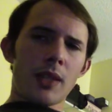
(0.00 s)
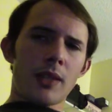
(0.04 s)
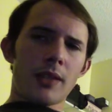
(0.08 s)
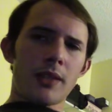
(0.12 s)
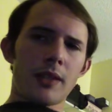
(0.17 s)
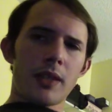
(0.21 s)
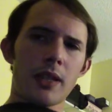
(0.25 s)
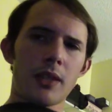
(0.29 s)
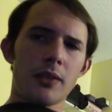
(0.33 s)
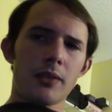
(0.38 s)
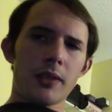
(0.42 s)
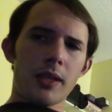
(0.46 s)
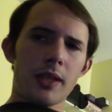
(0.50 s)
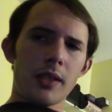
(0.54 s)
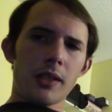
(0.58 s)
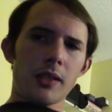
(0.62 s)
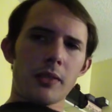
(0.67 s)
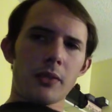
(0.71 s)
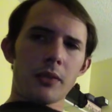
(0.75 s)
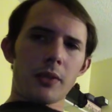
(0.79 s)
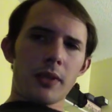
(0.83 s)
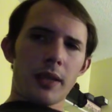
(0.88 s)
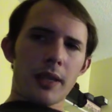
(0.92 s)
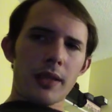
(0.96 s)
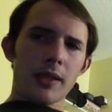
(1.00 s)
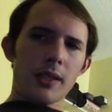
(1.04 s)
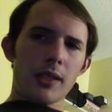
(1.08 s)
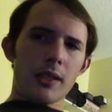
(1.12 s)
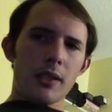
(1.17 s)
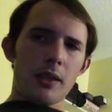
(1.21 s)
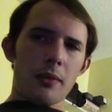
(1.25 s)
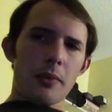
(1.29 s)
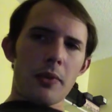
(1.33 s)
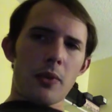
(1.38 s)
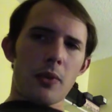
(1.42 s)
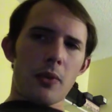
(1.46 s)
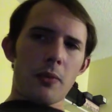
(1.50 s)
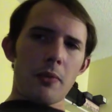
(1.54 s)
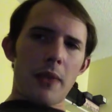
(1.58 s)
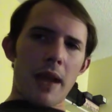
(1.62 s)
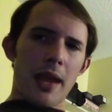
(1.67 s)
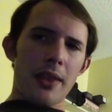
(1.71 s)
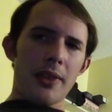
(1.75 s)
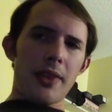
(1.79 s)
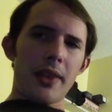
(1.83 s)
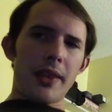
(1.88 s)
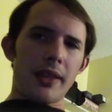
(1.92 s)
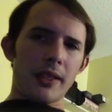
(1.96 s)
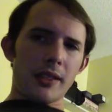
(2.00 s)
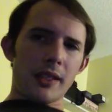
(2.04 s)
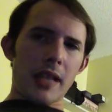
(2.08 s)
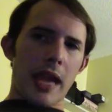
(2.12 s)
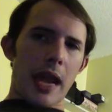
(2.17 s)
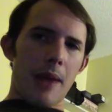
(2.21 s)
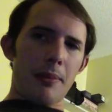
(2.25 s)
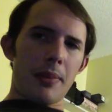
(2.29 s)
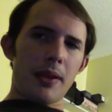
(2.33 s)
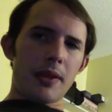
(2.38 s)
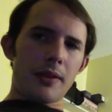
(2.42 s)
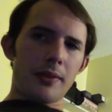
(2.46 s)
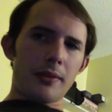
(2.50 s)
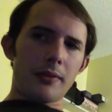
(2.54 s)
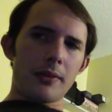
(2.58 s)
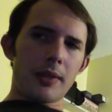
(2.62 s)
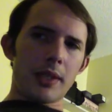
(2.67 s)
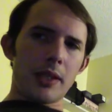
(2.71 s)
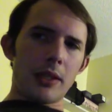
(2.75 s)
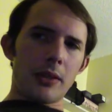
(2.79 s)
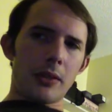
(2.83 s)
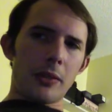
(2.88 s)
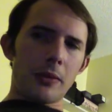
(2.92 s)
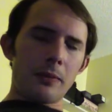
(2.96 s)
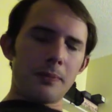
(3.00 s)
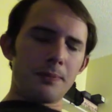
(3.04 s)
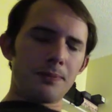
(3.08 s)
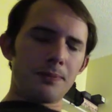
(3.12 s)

Now, as it relates to the whole bad things happen deal,